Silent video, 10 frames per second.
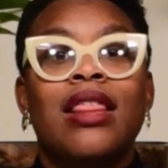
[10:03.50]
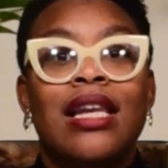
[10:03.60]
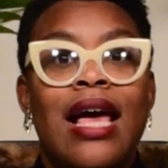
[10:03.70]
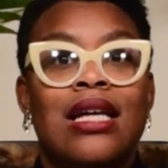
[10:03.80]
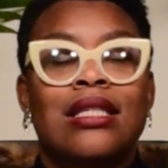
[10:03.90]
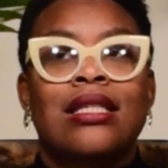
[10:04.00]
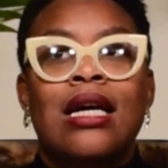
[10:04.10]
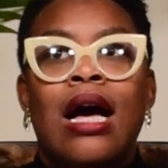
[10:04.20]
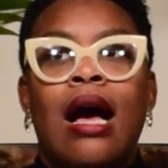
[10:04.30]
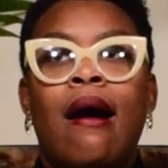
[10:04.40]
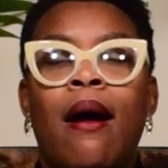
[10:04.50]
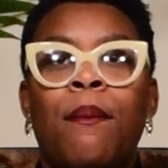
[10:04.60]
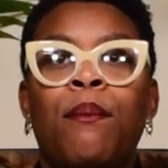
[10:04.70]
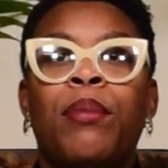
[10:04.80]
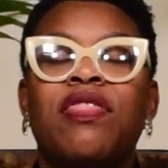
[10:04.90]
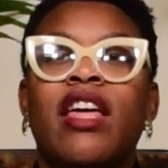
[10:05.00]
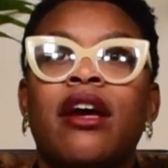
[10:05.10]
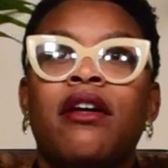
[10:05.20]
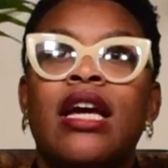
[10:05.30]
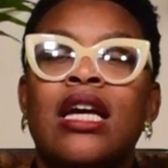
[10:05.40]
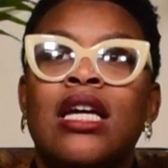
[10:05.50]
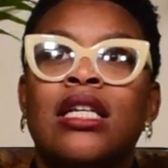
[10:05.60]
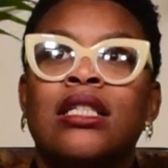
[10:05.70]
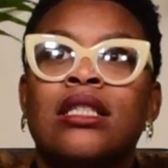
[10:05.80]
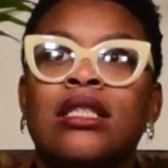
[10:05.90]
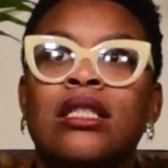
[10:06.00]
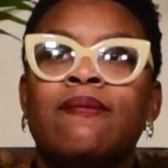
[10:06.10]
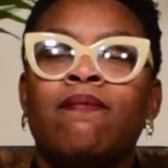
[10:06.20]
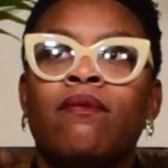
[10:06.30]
with less. But there's